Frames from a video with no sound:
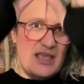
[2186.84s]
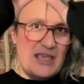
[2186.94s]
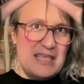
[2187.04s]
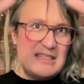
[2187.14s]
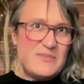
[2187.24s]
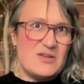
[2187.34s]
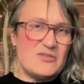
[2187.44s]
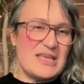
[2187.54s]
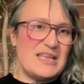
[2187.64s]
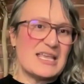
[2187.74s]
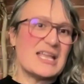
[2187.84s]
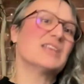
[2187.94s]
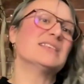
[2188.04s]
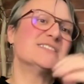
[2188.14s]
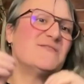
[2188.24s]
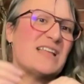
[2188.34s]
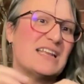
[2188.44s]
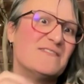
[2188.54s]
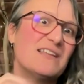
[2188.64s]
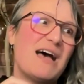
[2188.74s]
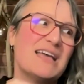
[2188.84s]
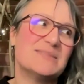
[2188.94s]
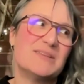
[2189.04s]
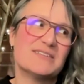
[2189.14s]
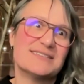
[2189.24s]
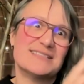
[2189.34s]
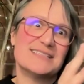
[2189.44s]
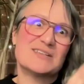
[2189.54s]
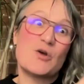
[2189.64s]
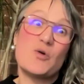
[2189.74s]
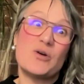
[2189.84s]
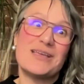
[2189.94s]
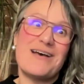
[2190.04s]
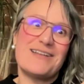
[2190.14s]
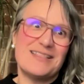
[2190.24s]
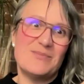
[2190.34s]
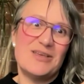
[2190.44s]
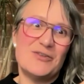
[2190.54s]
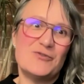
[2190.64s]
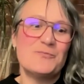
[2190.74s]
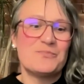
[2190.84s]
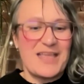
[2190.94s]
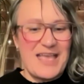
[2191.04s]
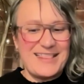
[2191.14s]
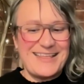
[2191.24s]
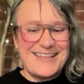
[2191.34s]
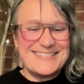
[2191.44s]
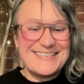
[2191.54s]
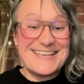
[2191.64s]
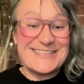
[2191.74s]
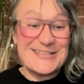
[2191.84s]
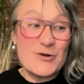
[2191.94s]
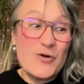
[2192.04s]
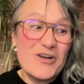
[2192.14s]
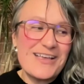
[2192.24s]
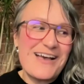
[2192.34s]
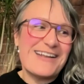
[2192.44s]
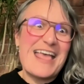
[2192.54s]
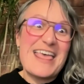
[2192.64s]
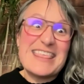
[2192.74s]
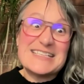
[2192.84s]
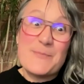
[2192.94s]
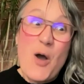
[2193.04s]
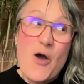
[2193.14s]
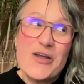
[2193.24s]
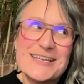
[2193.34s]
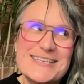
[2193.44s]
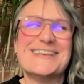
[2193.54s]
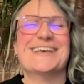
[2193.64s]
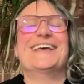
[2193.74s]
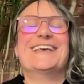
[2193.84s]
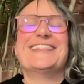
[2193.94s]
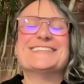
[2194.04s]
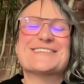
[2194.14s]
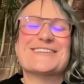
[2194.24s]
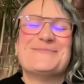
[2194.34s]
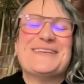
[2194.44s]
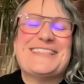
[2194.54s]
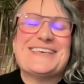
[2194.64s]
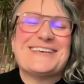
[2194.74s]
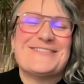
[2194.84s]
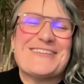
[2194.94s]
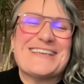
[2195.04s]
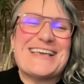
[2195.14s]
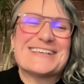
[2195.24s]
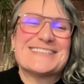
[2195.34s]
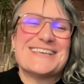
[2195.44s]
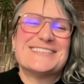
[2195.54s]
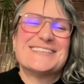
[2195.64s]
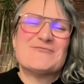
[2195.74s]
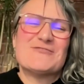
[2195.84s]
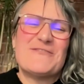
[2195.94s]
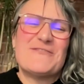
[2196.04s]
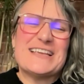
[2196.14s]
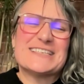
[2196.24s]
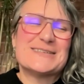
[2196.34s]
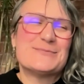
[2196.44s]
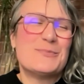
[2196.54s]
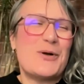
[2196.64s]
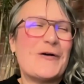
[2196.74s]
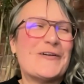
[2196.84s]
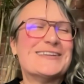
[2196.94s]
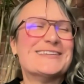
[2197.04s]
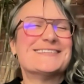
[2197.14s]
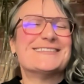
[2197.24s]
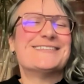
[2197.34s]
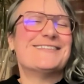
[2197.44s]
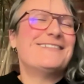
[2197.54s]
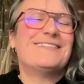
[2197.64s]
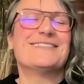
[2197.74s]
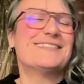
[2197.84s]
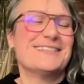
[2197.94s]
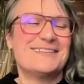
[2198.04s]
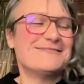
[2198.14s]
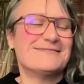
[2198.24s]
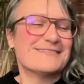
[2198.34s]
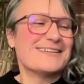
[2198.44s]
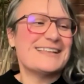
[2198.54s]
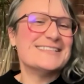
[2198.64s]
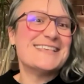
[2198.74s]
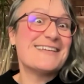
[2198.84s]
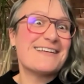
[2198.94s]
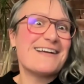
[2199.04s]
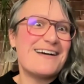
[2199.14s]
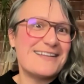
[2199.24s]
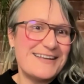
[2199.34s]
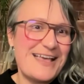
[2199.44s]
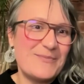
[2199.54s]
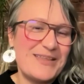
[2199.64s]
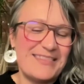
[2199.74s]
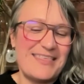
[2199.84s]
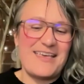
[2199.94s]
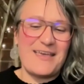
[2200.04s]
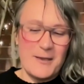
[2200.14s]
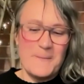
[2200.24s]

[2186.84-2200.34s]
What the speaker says: in the middle there, and you're getting this flood of light because there's this courtyard in the middle. And then as you get to the courtyard, there's a pond that's going to be the relaxation and reflection pond, and the little kind of Zen garden happening there.